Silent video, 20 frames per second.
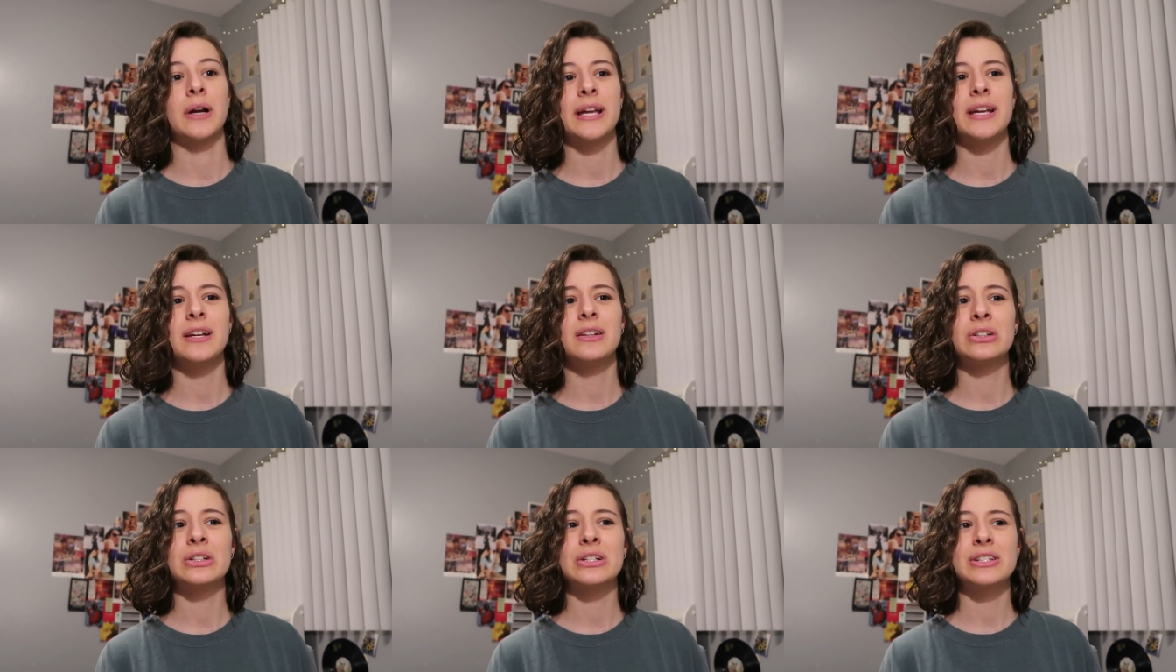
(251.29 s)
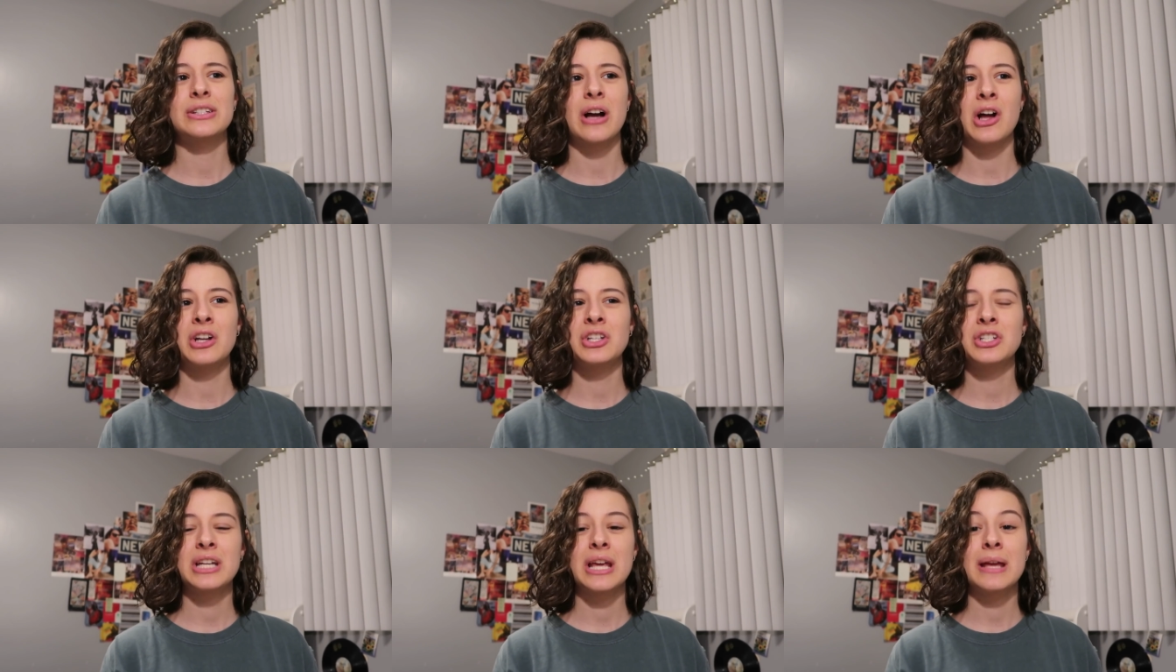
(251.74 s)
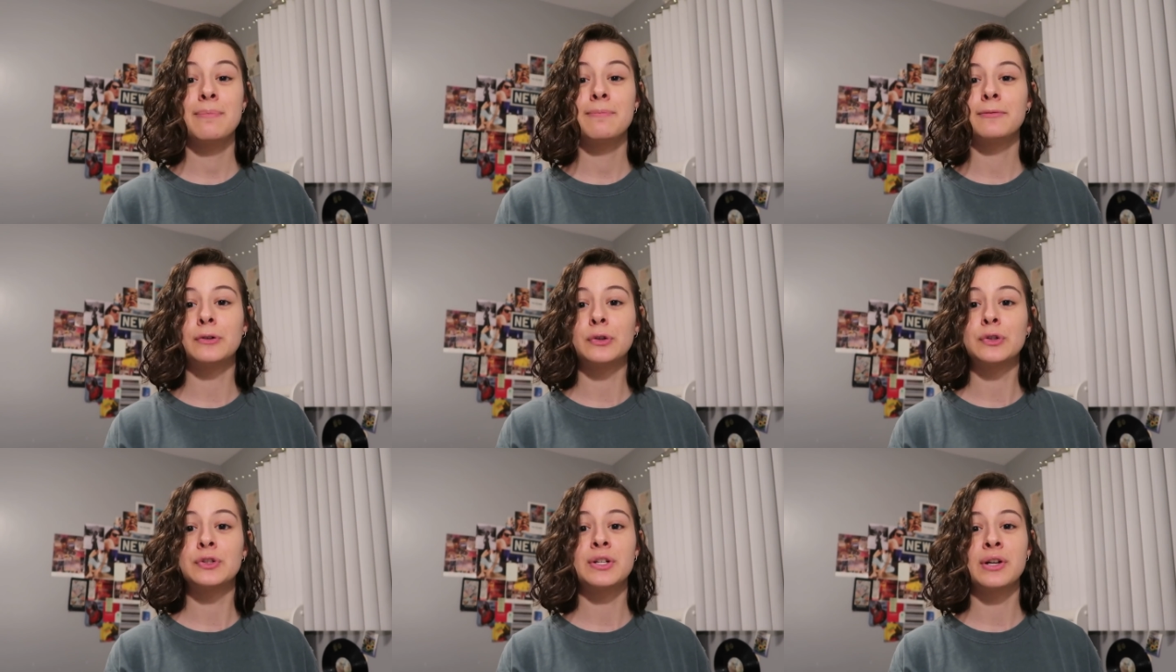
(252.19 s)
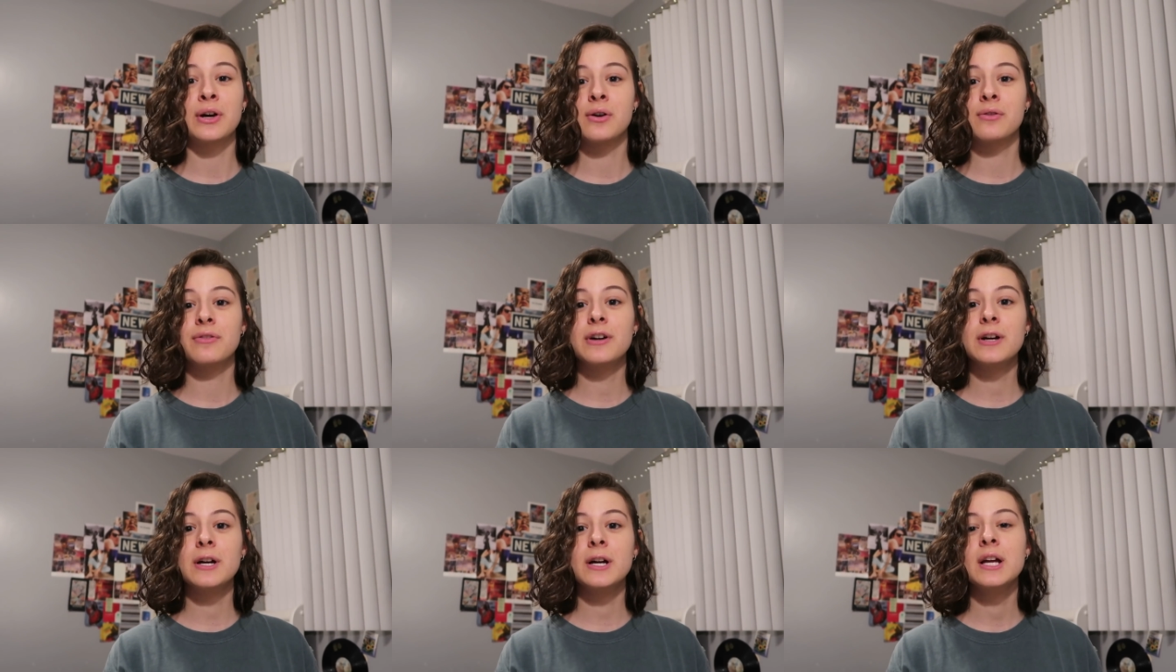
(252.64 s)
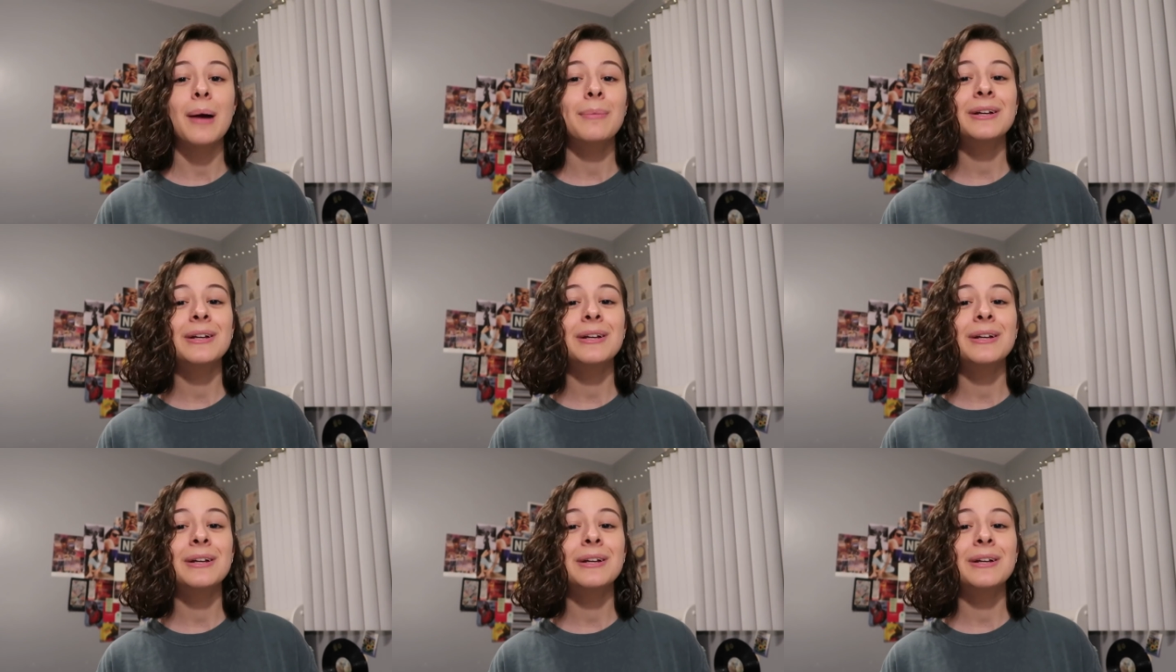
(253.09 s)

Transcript: regular scotch tape folded over.